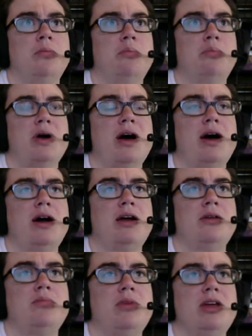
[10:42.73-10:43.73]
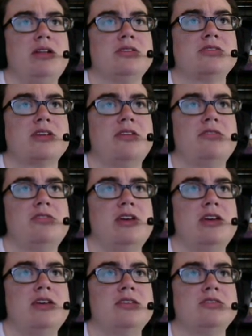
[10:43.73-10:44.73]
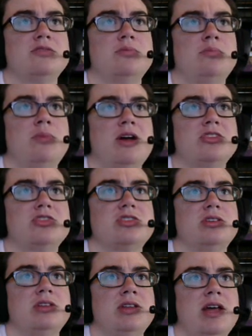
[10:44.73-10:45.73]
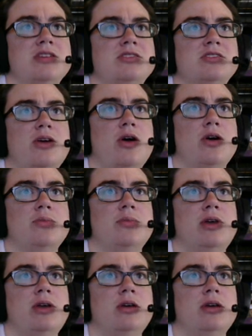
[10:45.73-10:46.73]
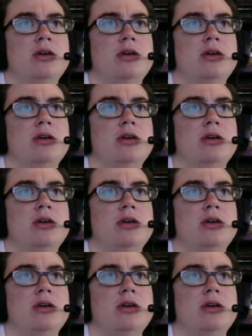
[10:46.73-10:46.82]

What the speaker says: by means of his much less army.